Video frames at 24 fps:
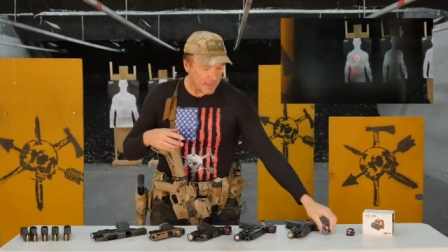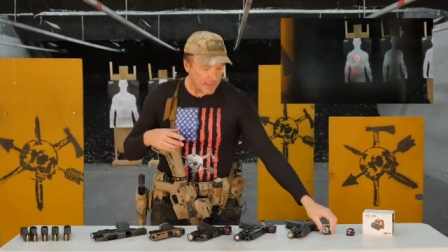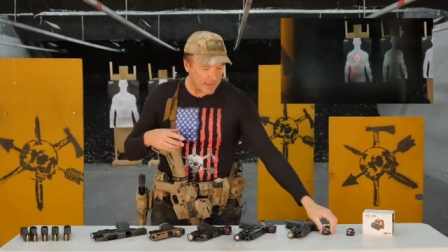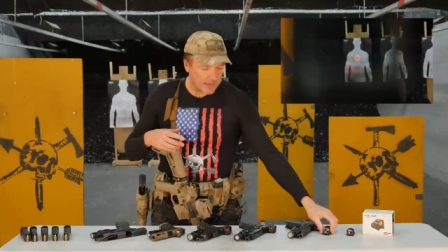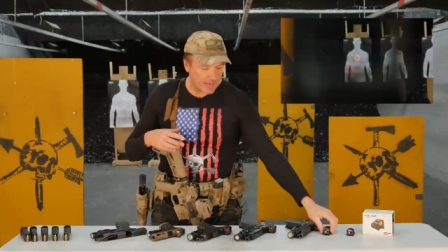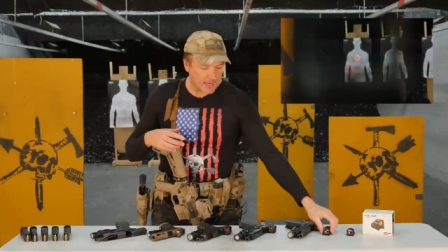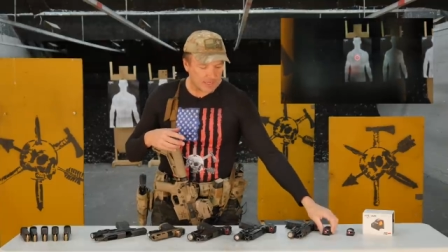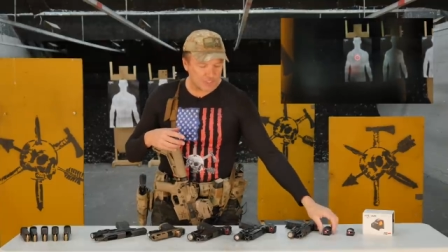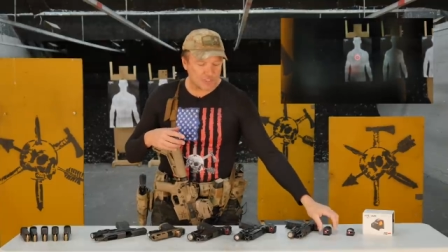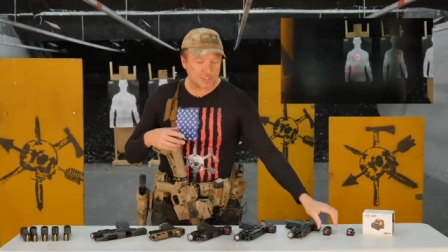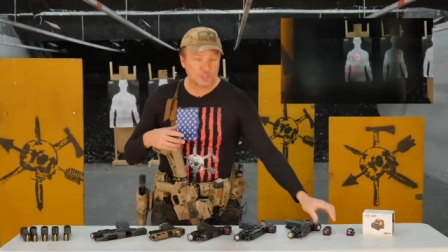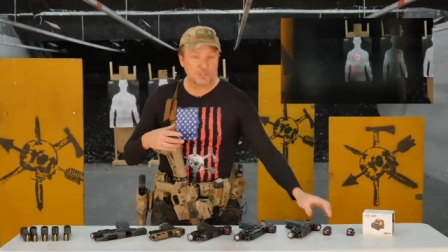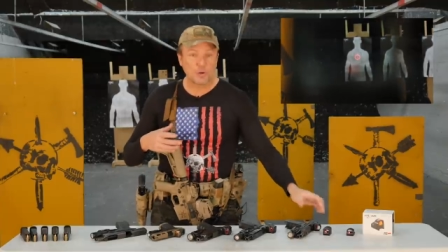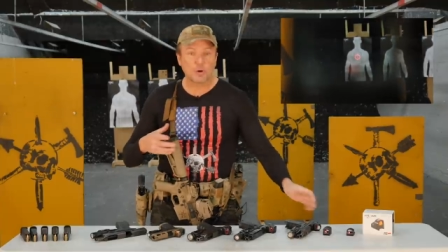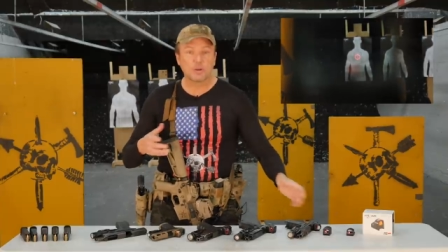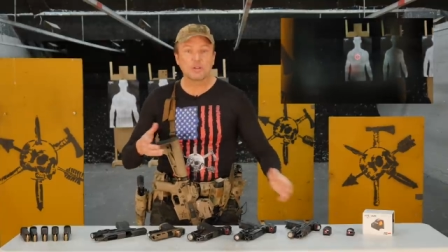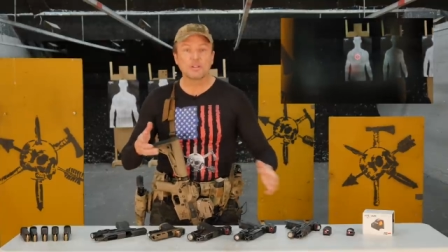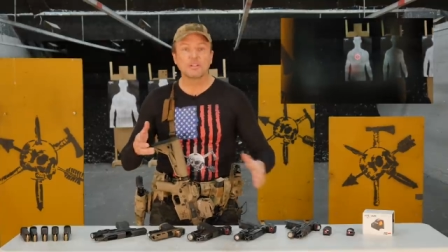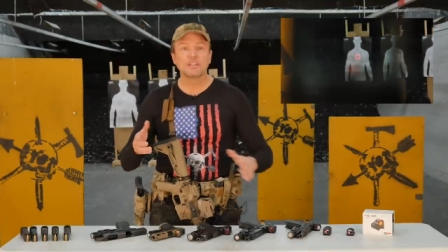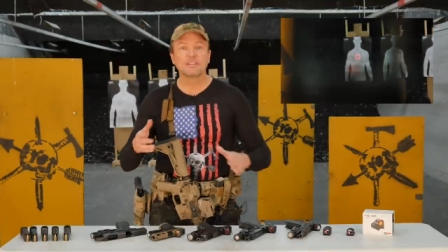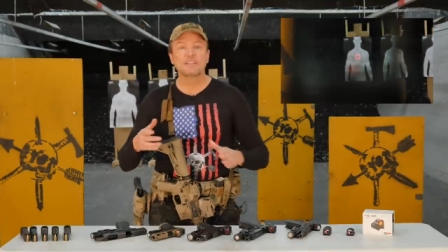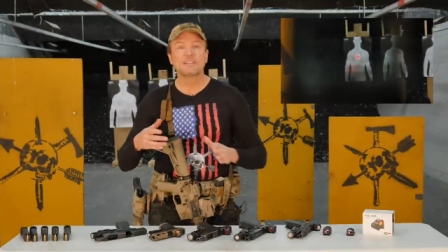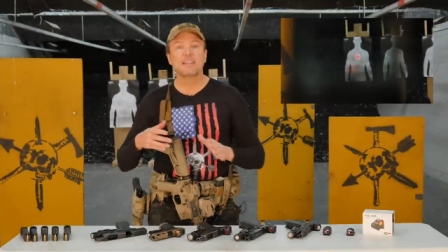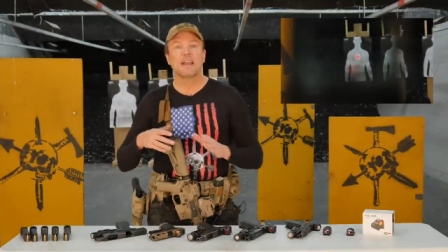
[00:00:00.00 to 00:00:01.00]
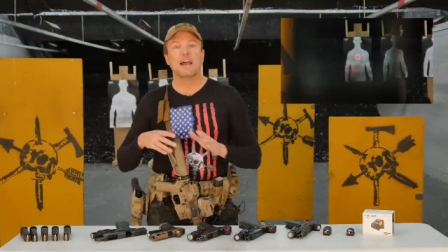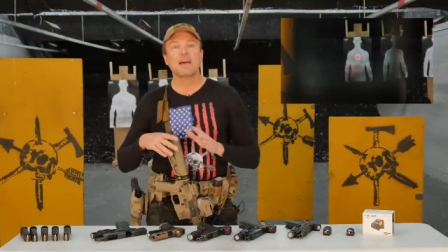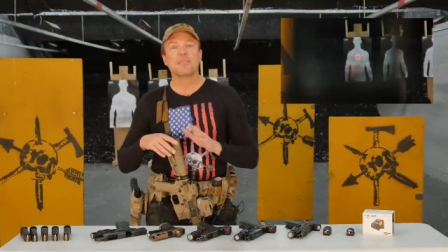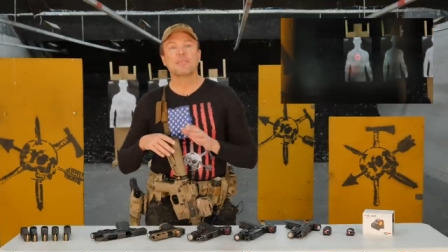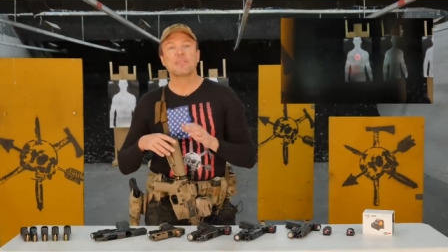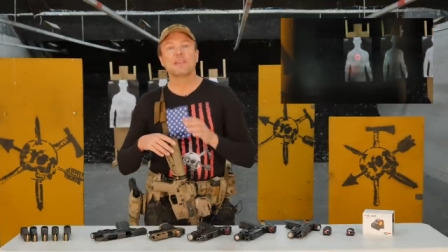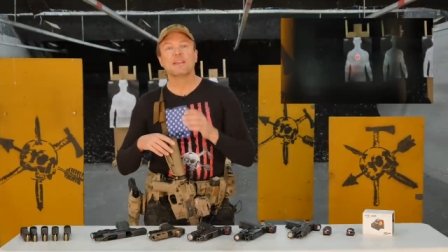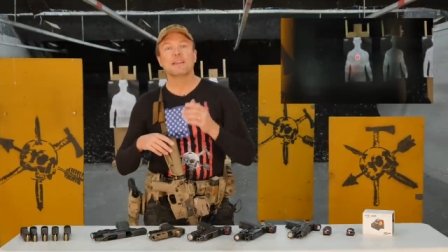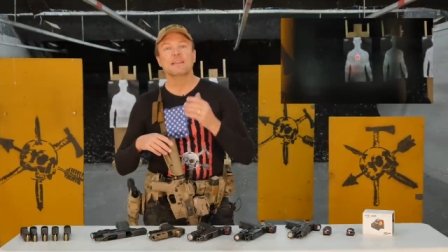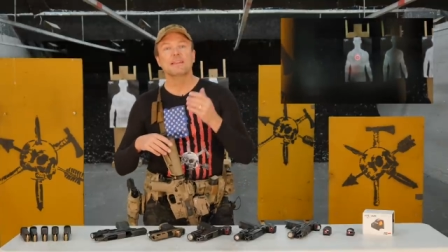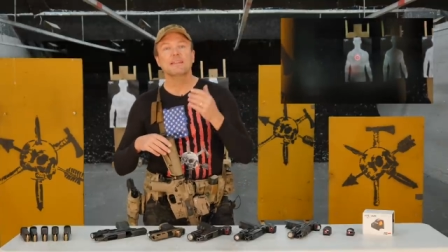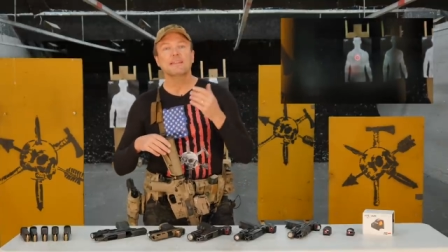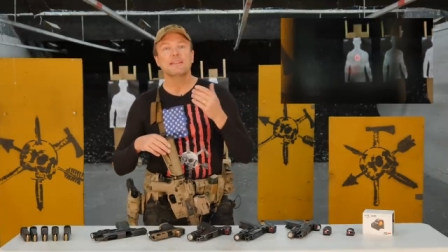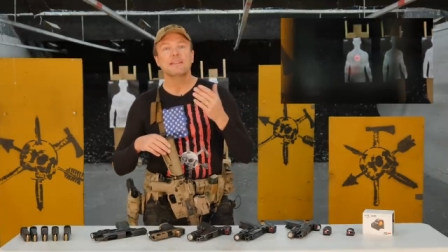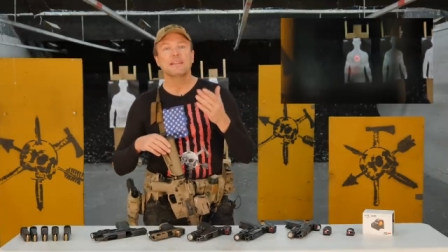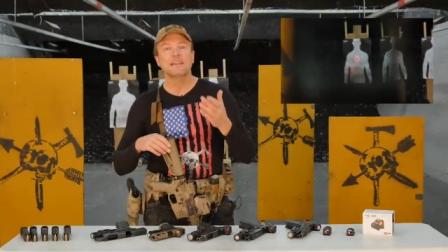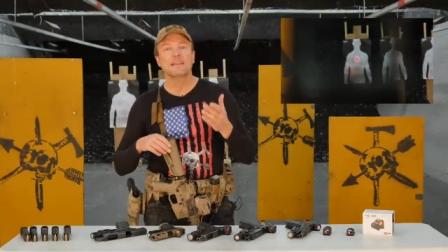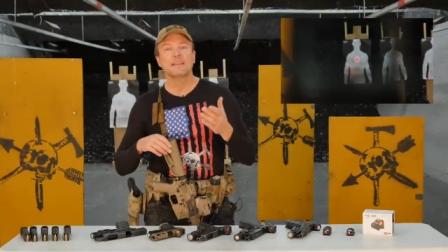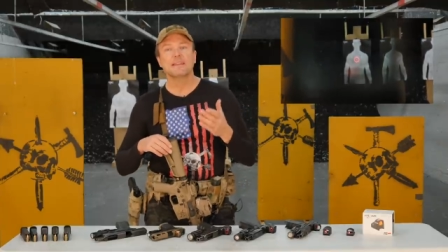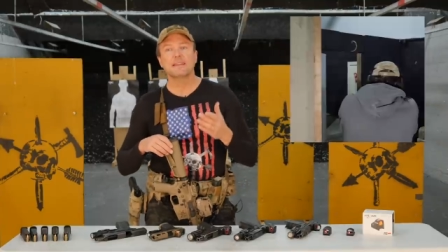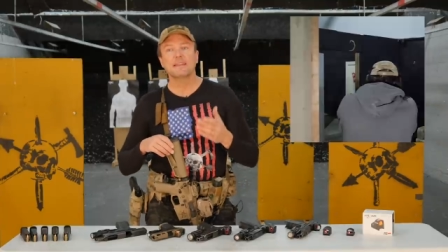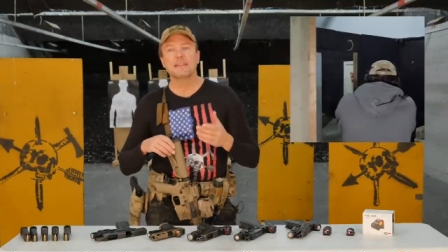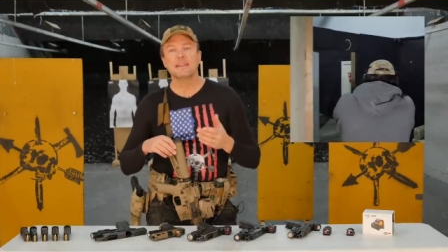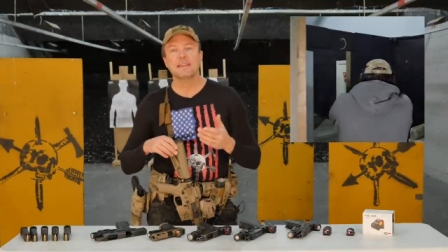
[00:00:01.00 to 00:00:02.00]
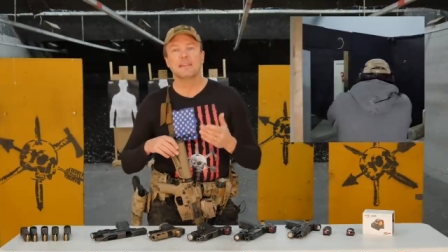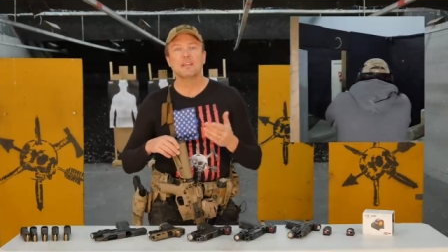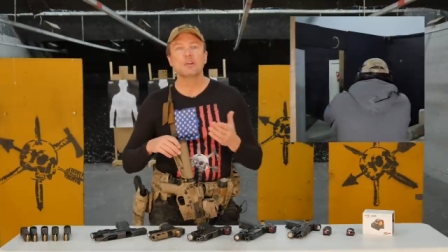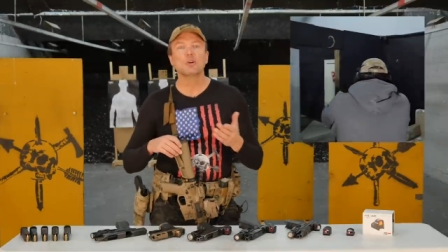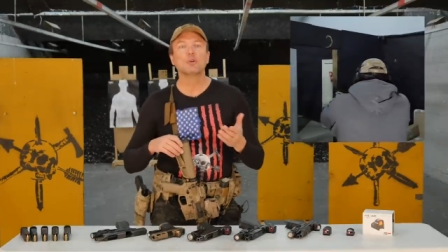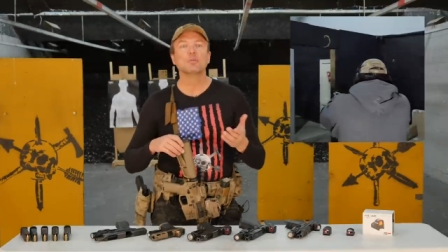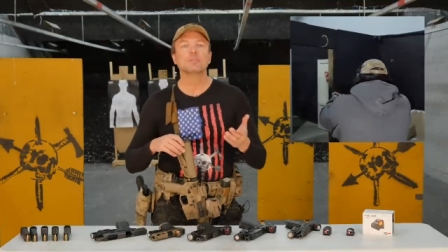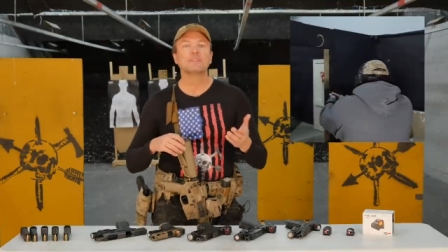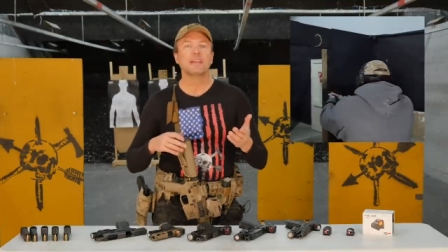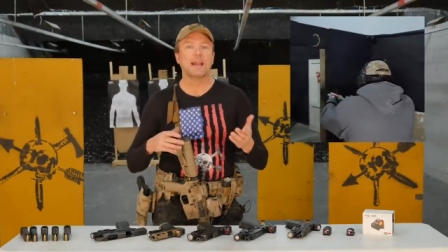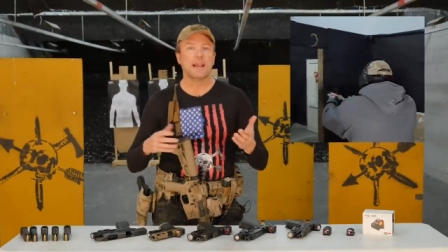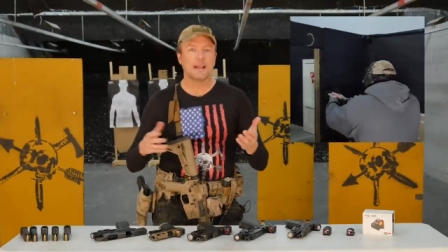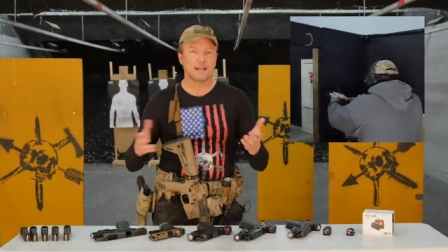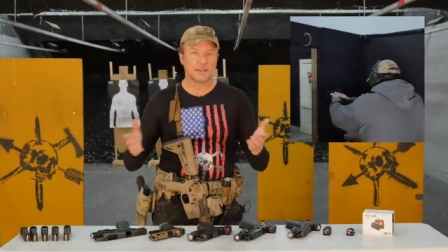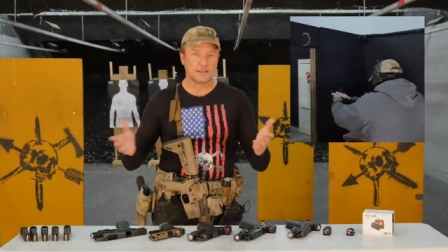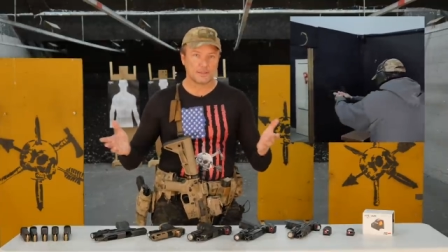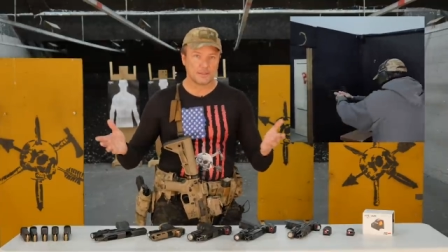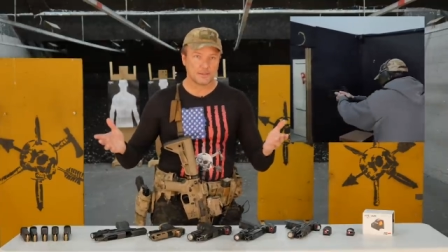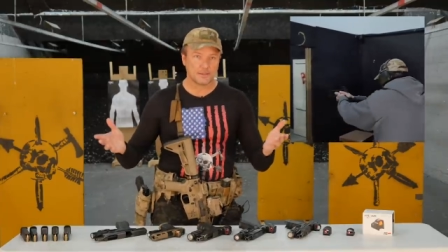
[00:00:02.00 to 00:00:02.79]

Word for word: uh, circle of death in the EOTech.